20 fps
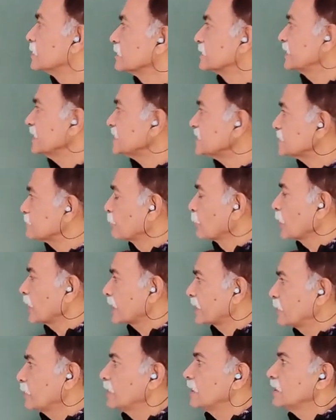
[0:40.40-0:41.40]
This
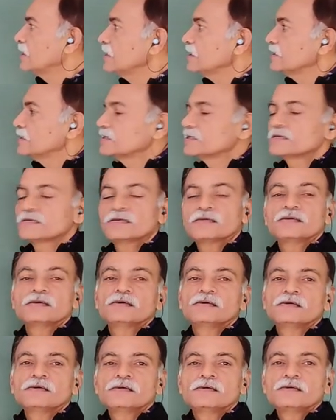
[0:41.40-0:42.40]
molecule
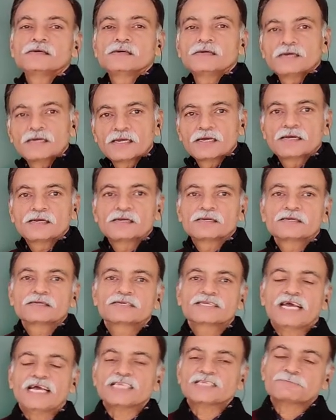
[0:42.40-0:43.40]

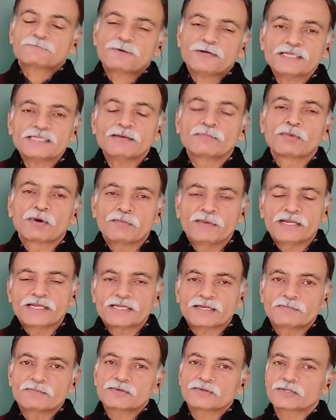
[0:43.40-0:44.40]
transfer the
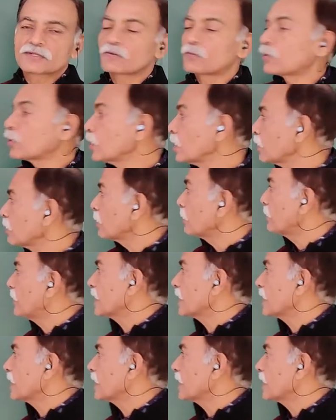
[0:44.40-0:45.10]
momentum to the wall of